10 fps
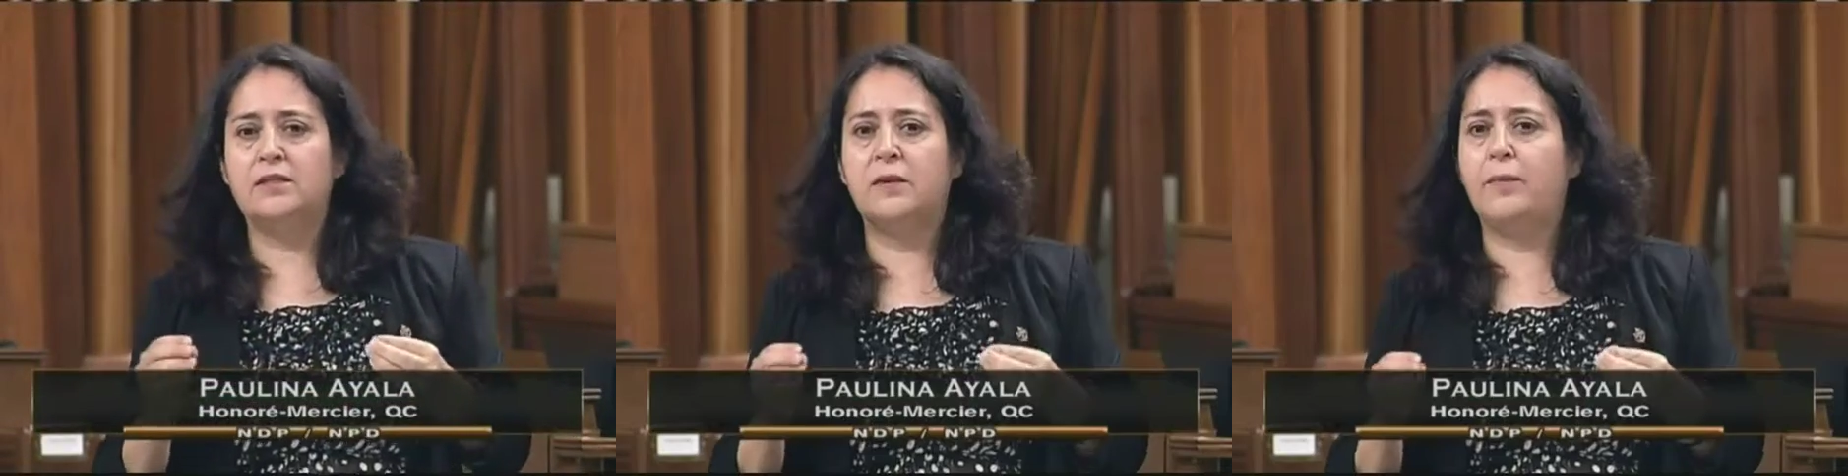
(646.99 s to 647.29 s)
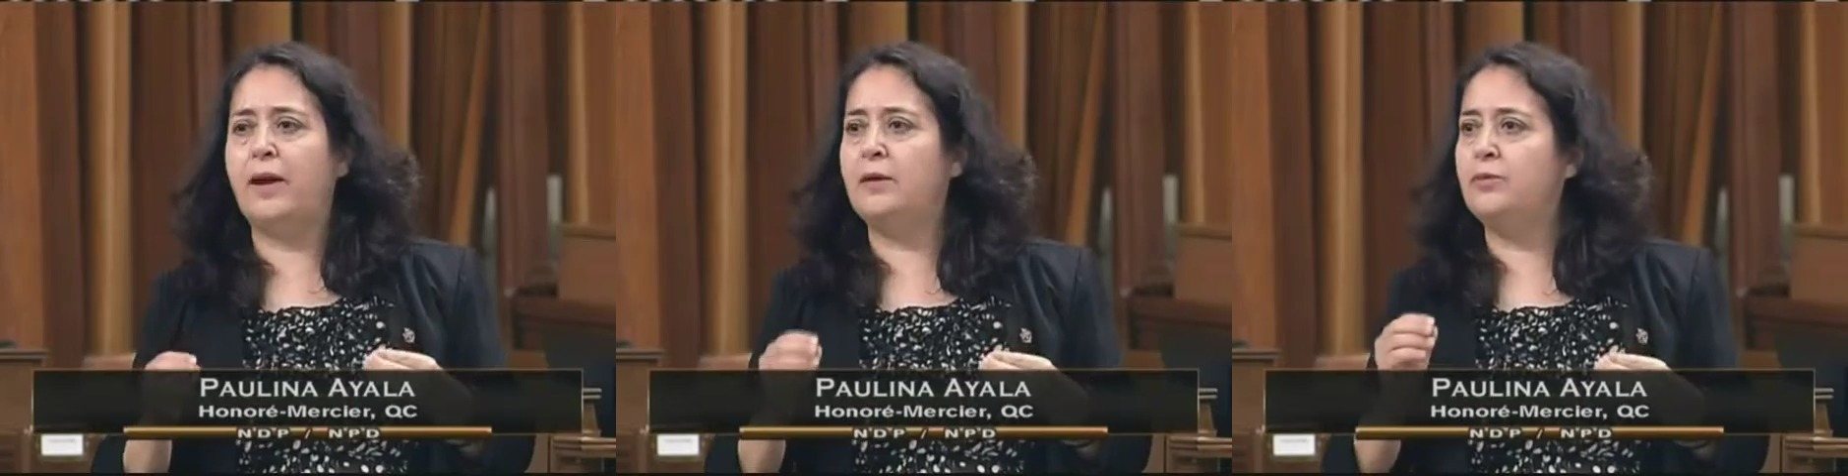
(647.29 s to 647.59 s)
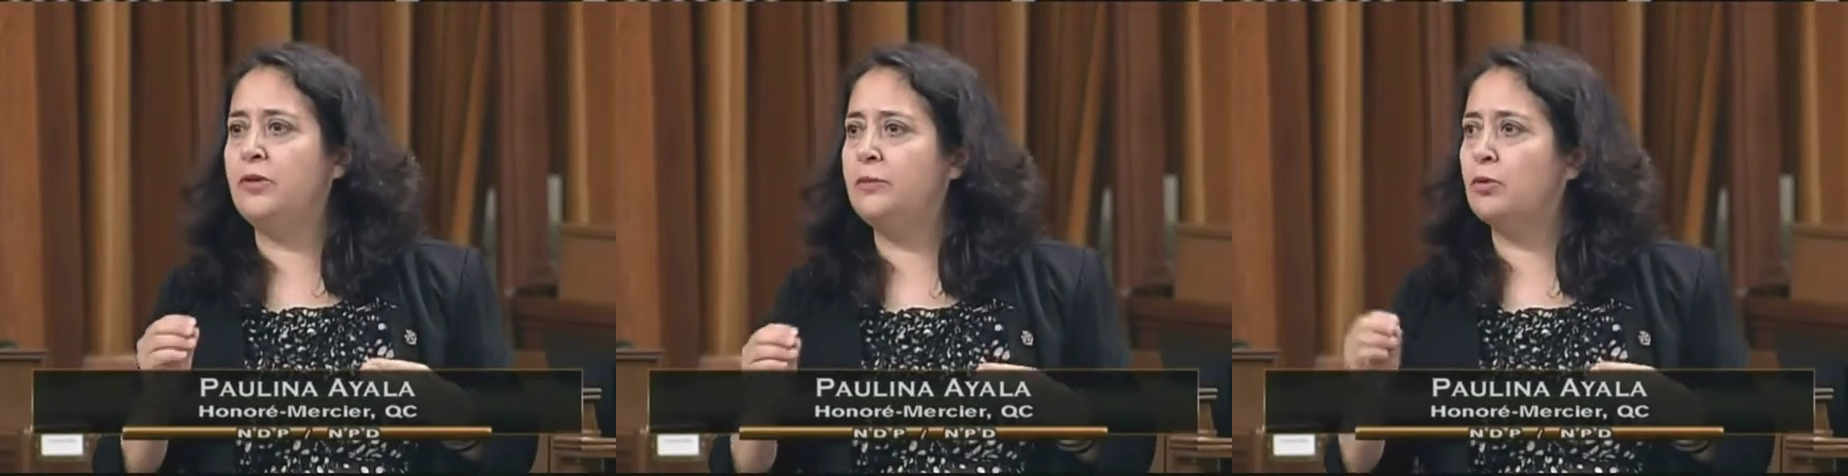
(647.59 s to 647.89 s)
is
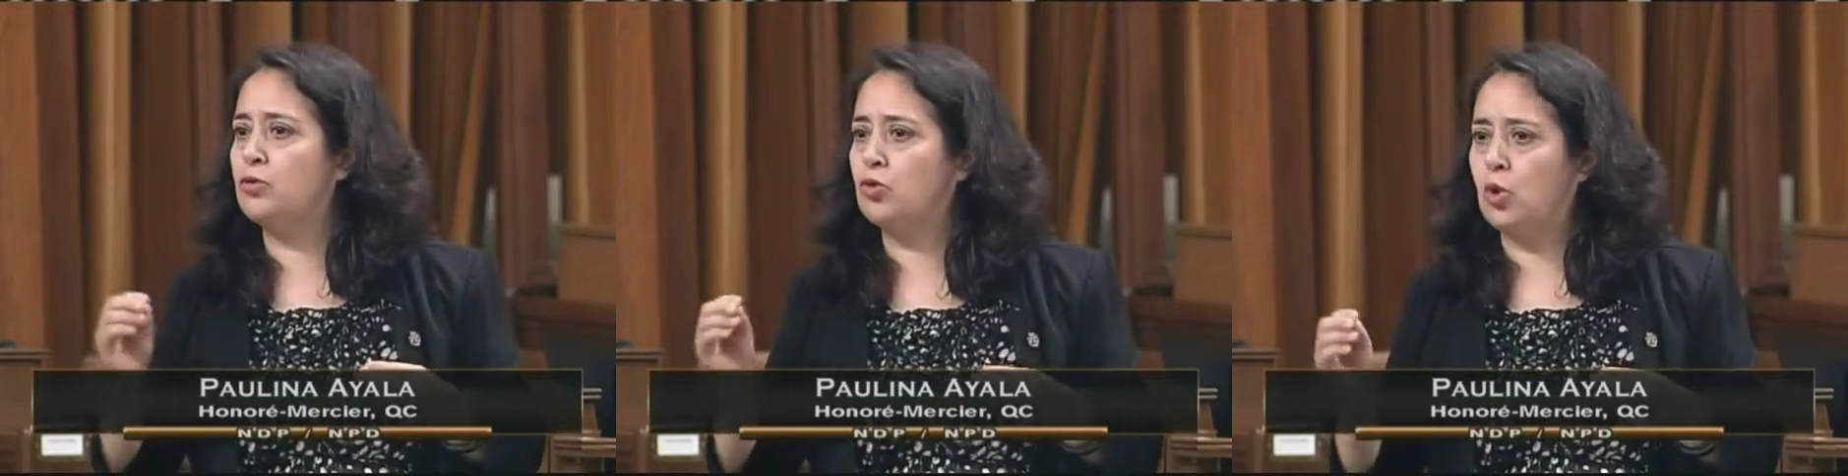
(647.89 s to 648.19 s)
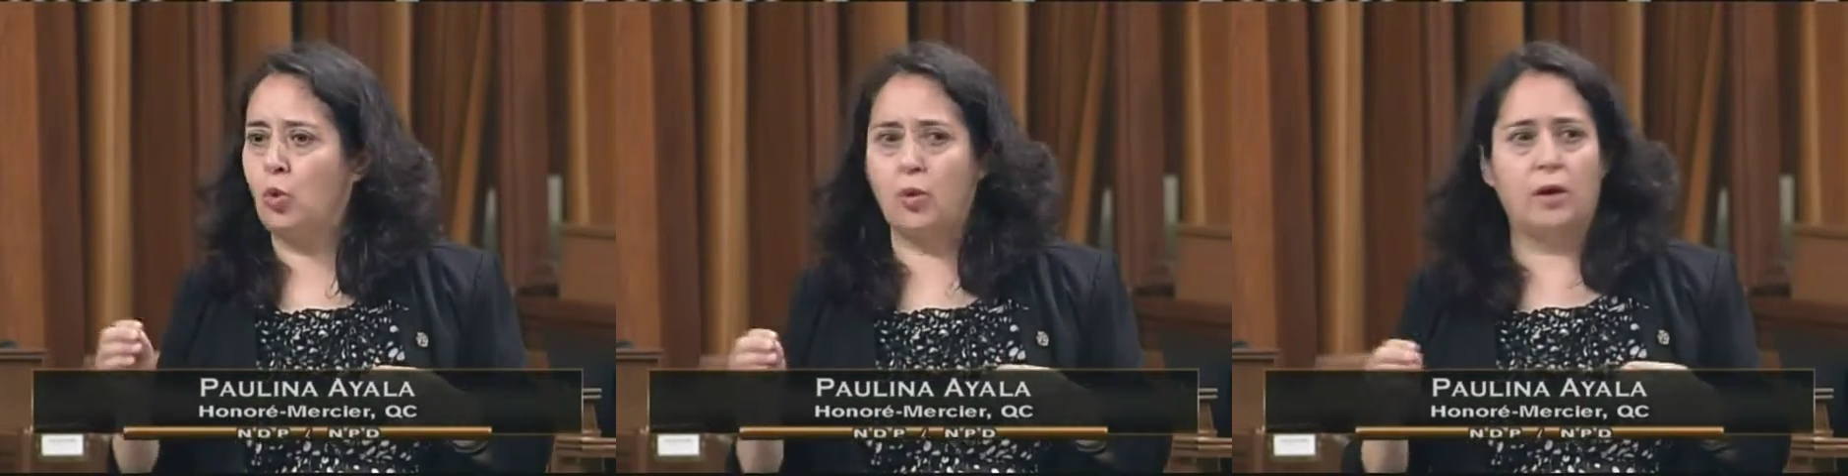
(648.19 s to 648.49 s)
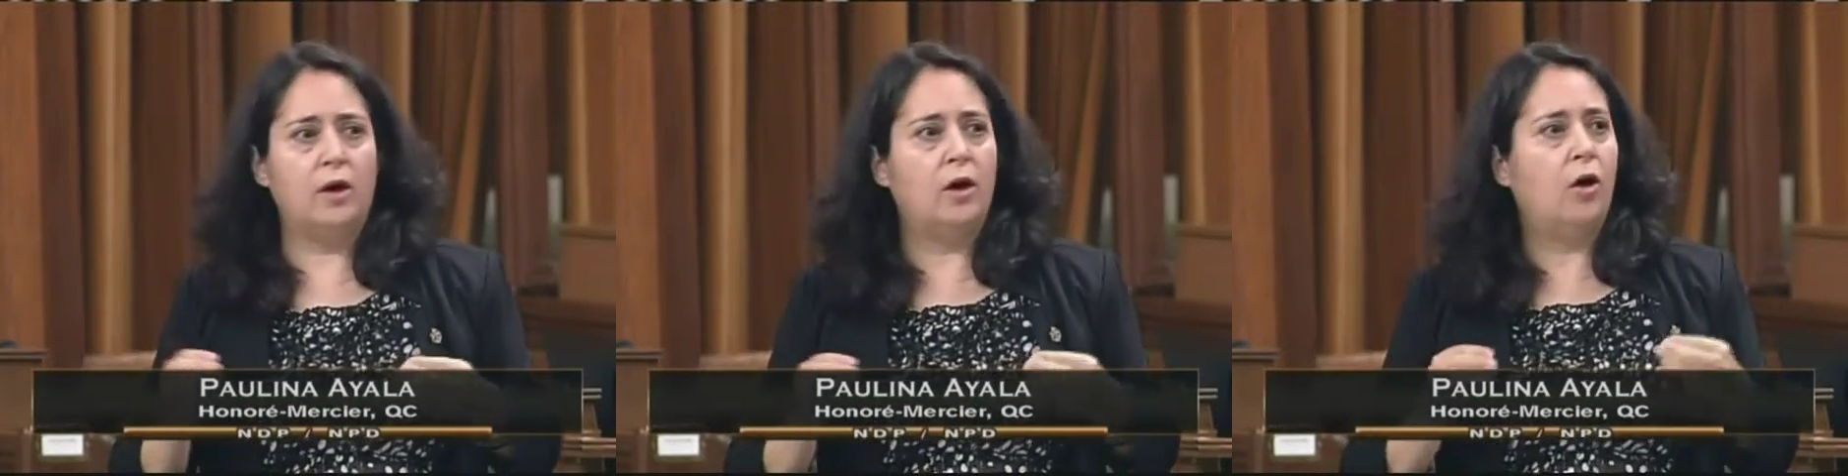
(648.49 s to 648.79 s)
when we
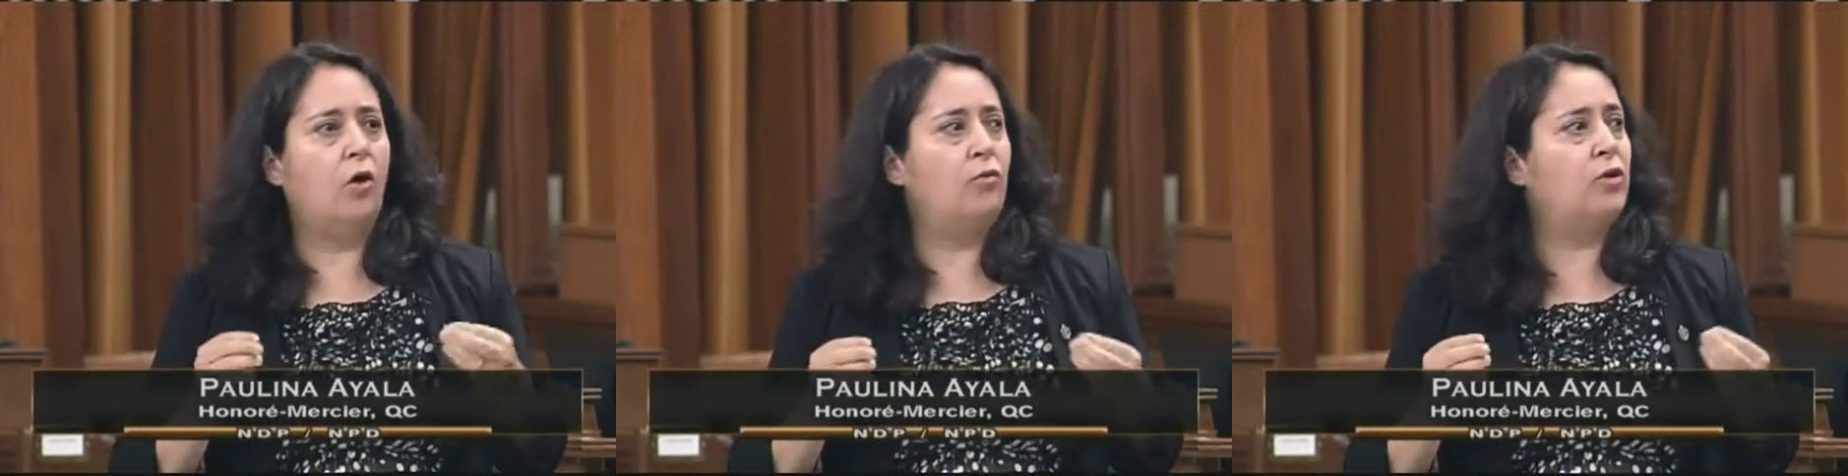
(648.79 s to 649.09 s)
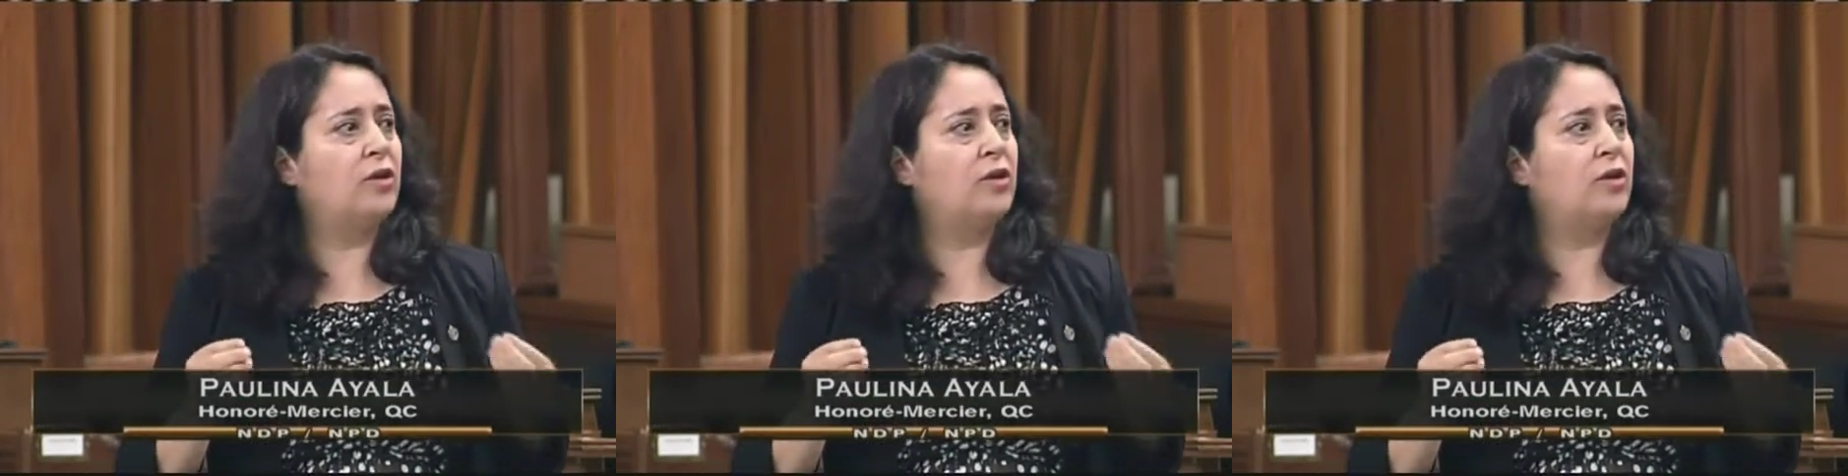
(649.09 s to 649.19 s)
punish